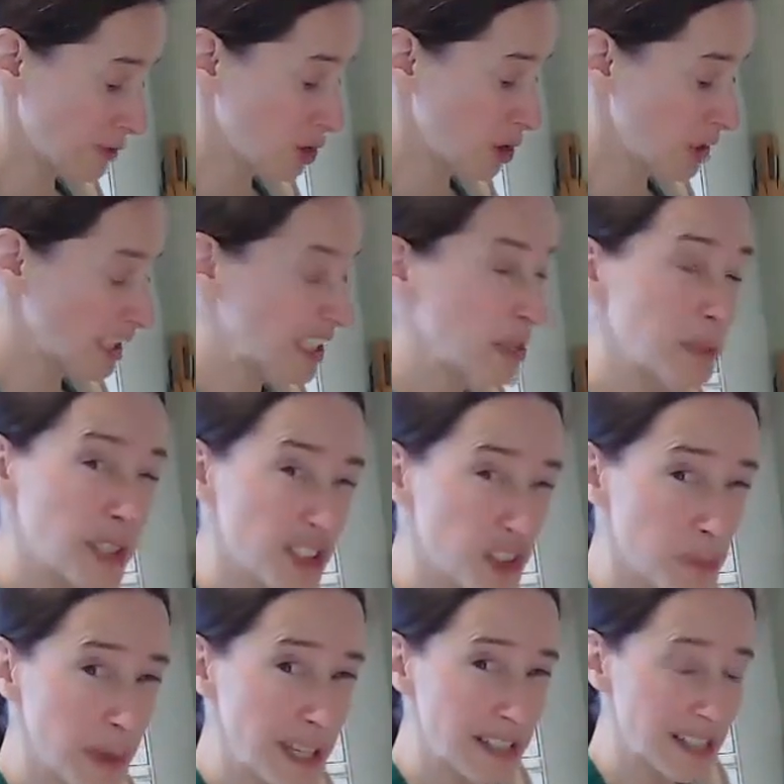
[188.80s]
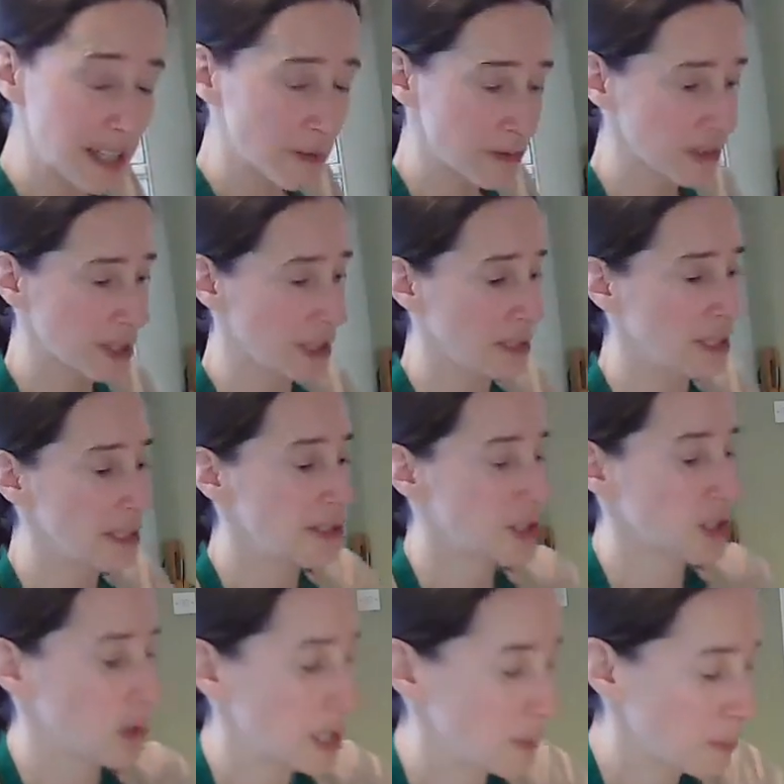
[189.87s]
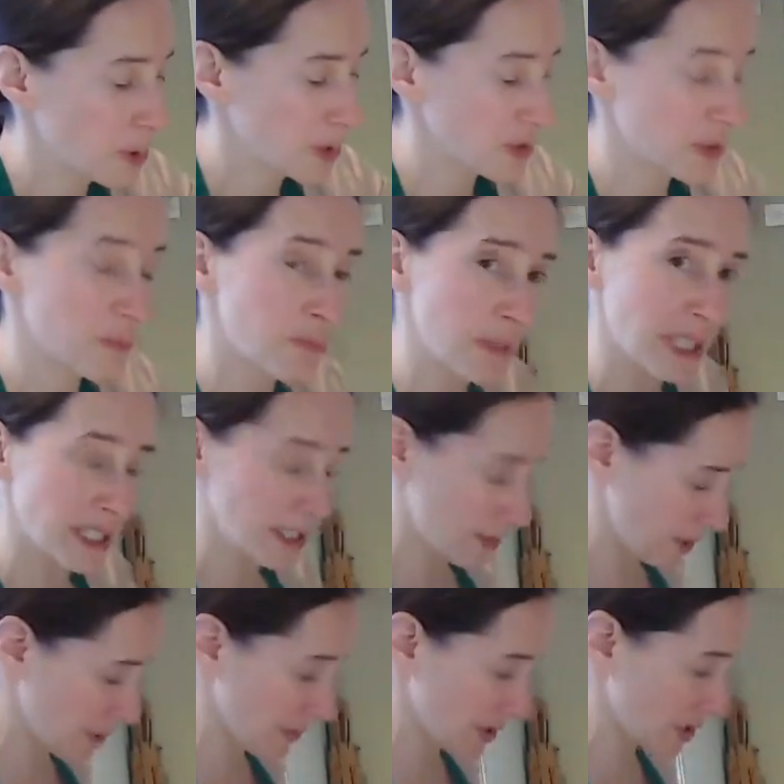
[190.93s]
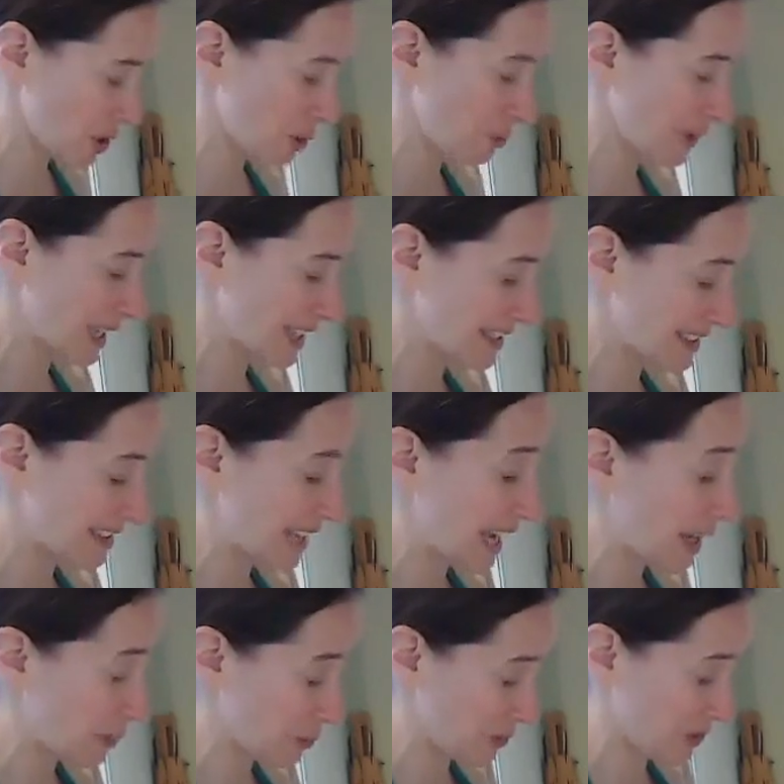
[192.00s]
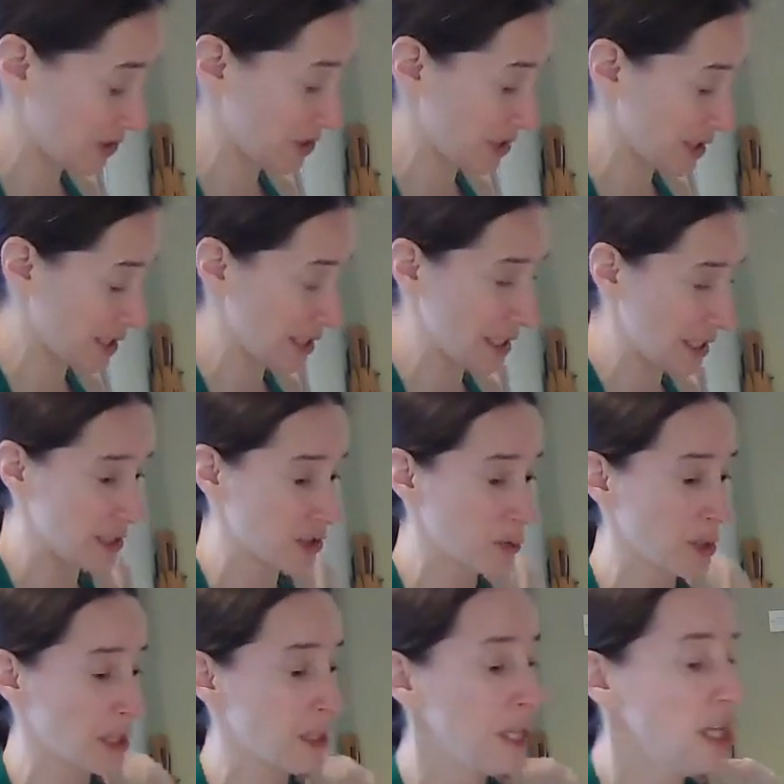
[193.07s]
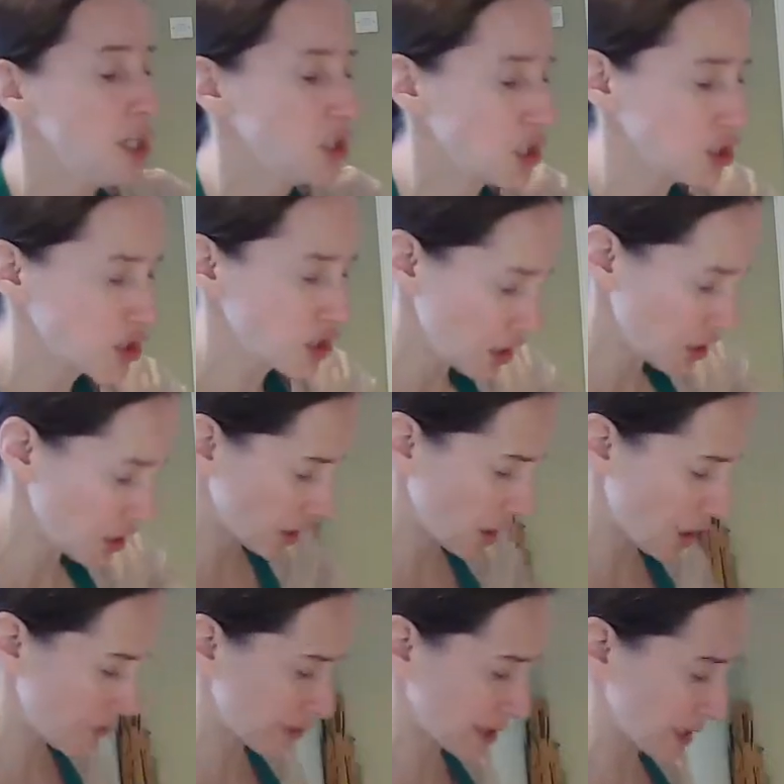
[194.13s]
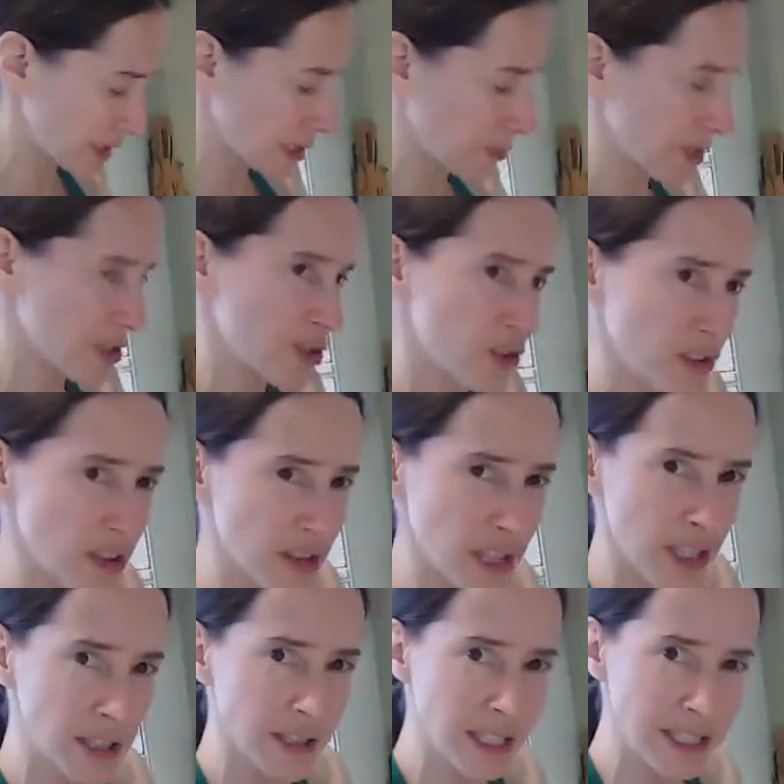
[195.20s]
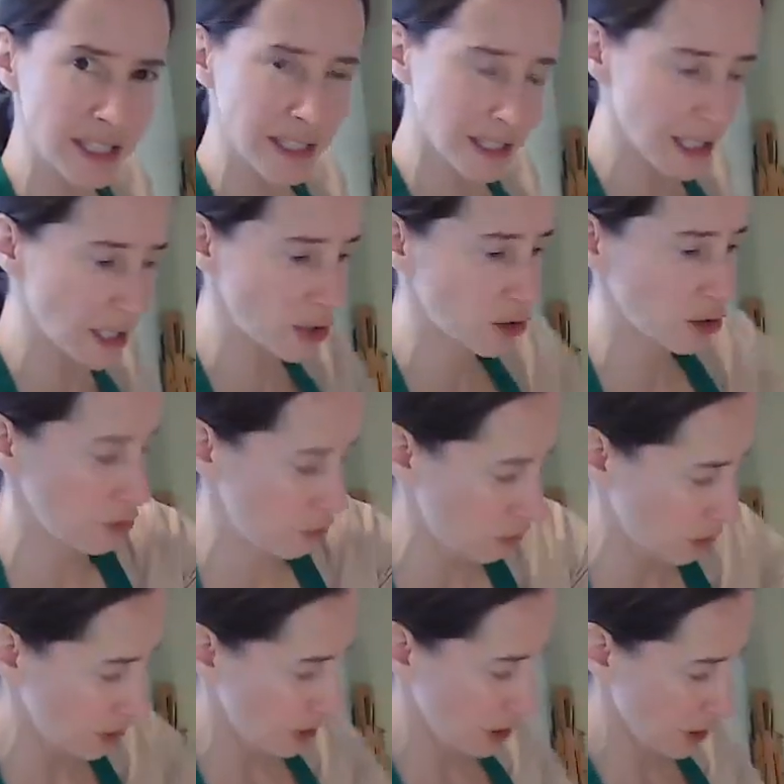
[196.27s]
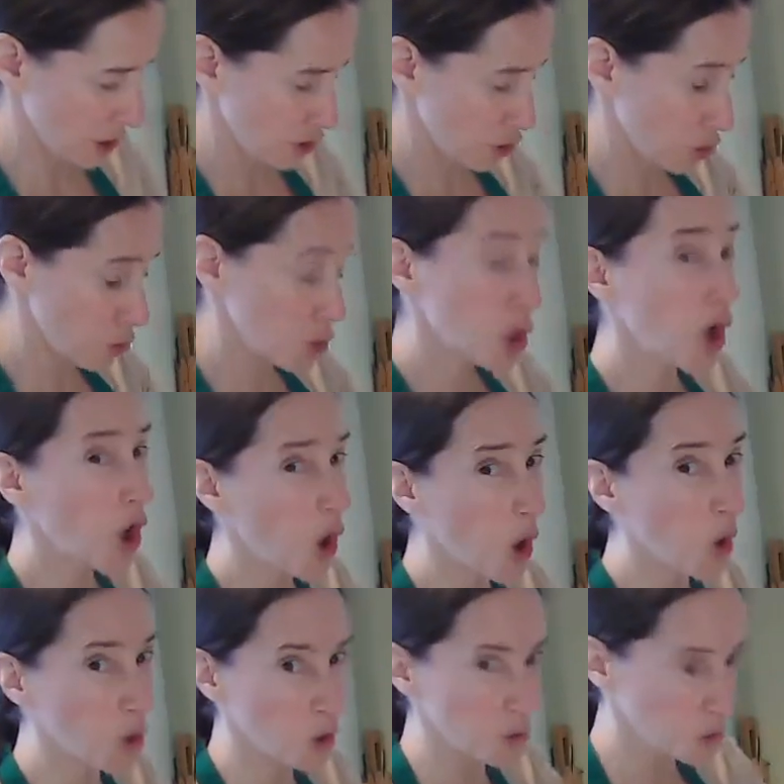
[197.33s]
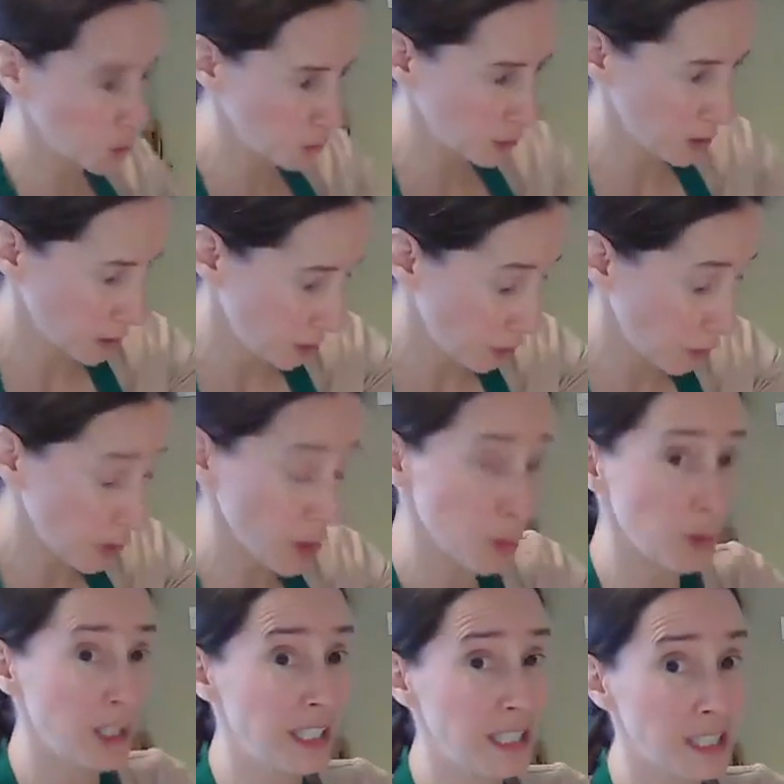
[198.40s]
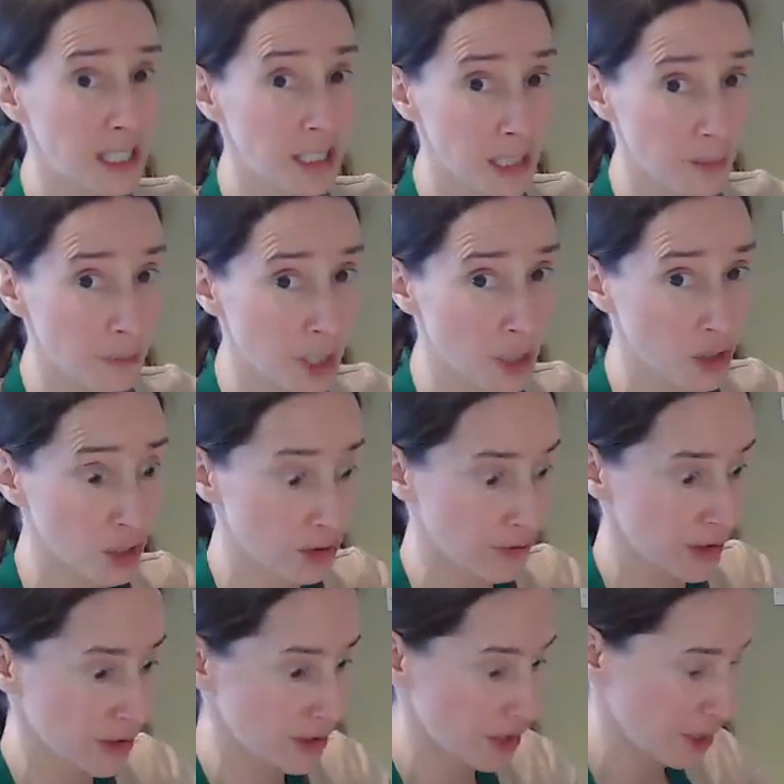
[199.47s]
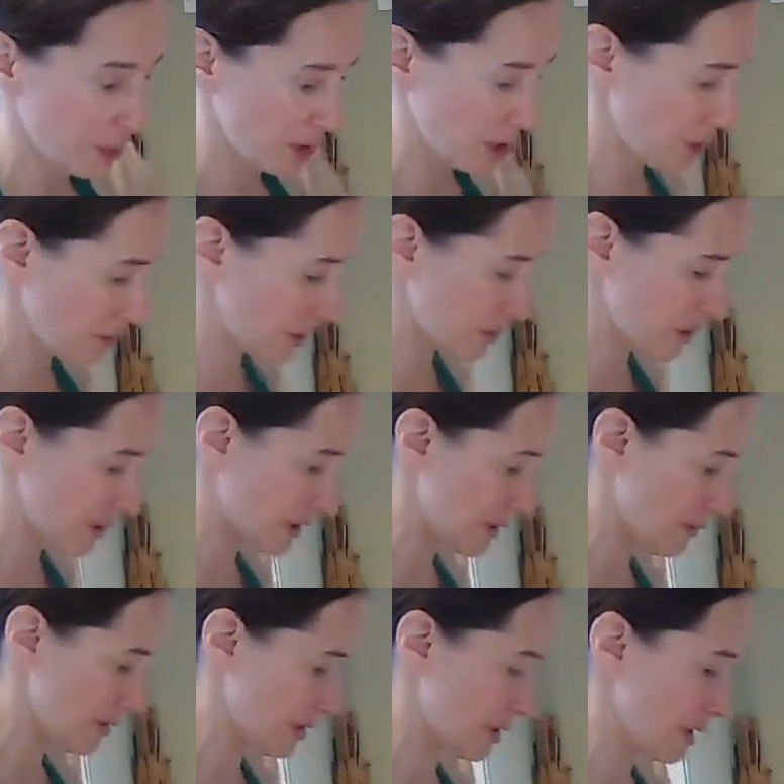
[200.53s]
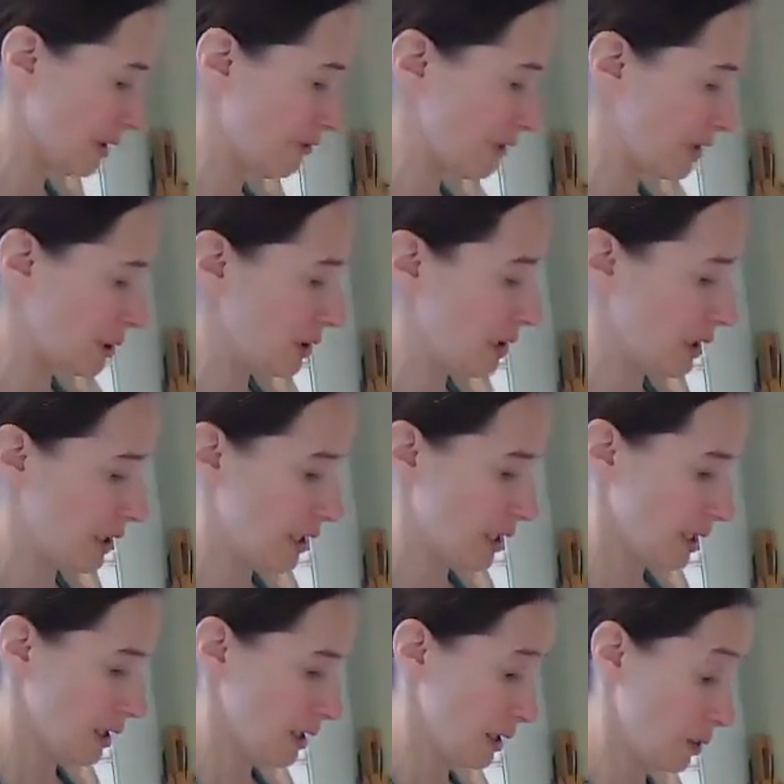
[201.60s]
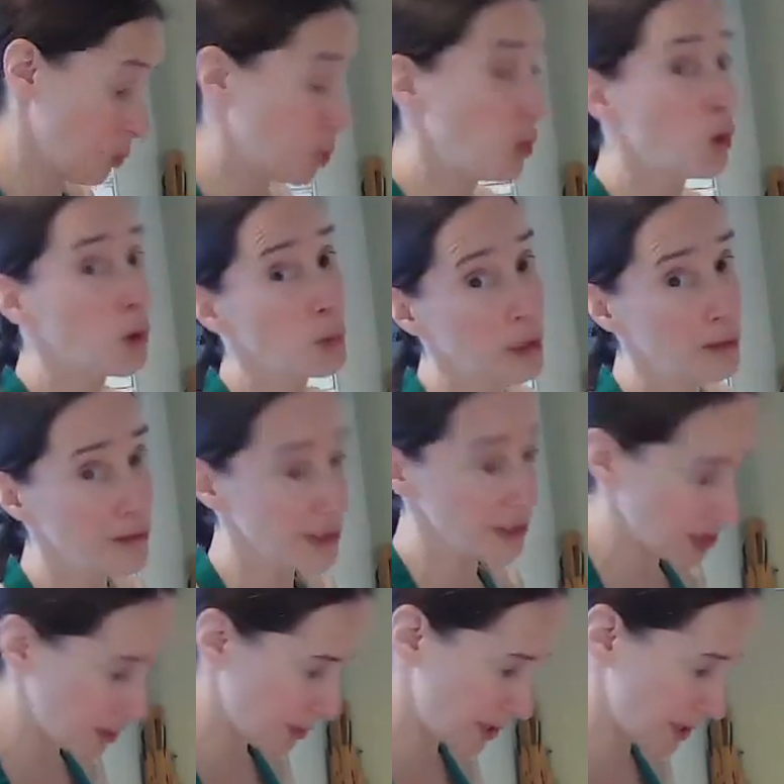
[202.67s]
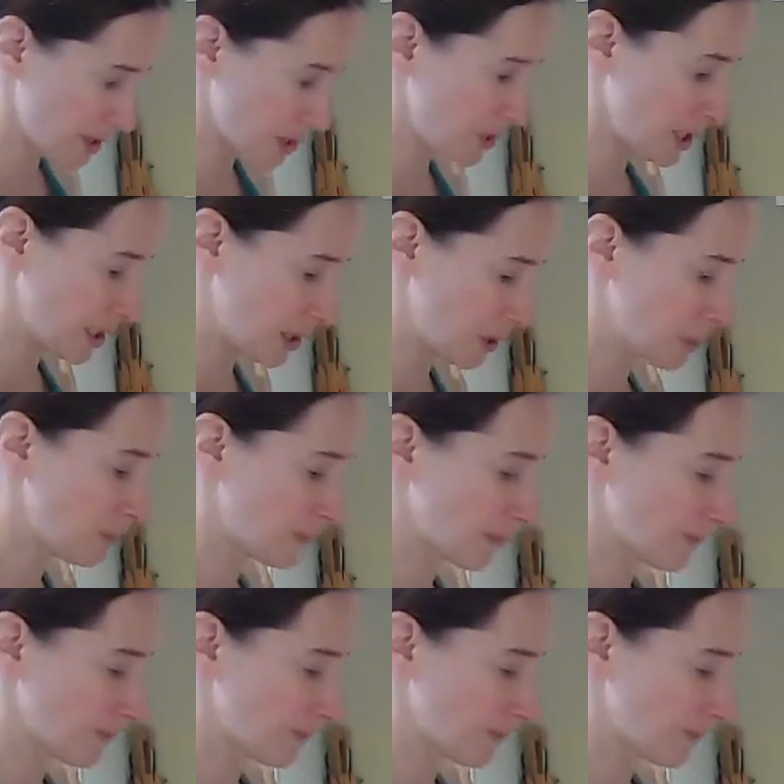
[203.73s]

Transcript: got a little bit of space outside, so I put my tomato plants outside as well, just under cover a little bit so that they didn't get too cold. Not that we needed it much over the summer. It was lovely and warm over the summer, as we know.